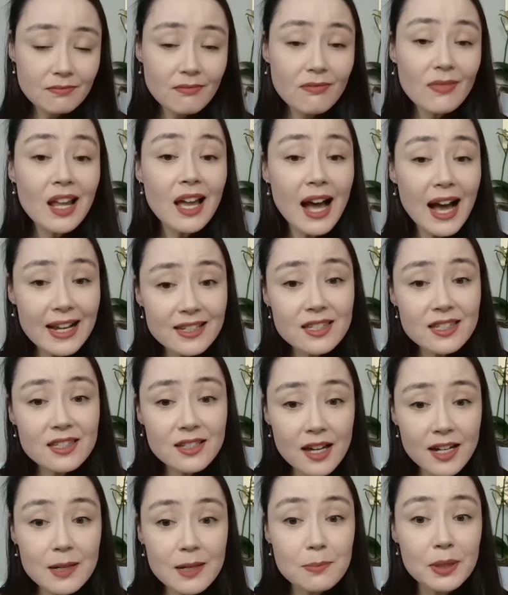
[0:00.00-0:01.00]
I
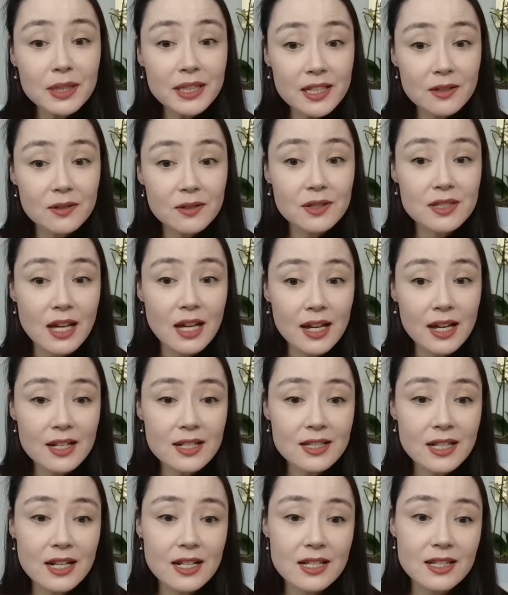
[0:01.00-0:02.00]
studied political science
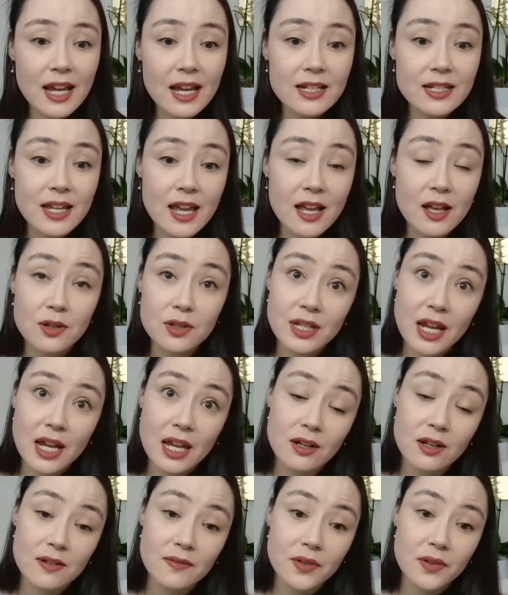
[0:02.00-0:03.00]
at San Diego State
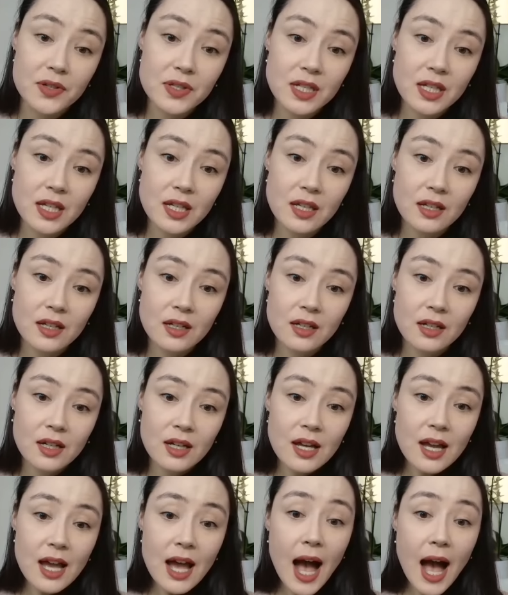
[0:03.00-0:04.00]
University.
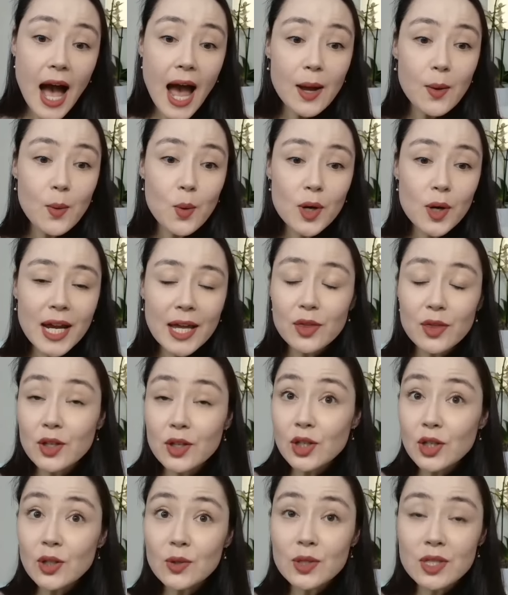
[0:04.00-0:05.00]
I work at the
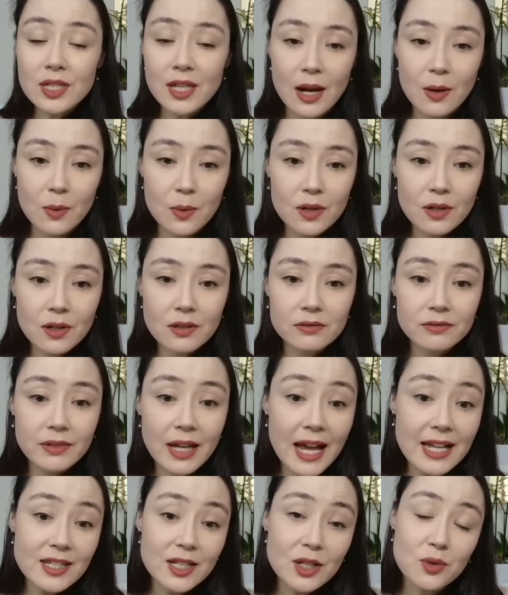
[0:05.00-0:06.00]
news network as
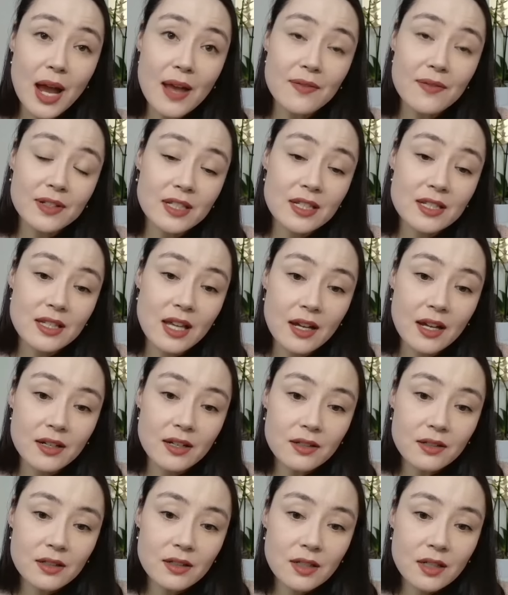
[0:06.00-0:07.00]
a graphic designer.
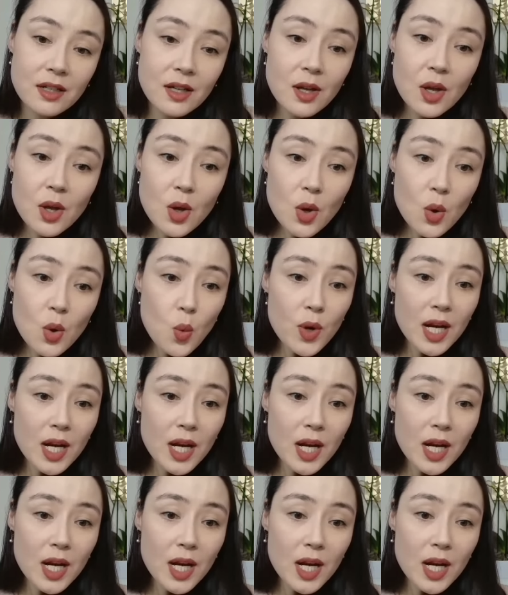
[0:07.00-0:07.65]
When I'm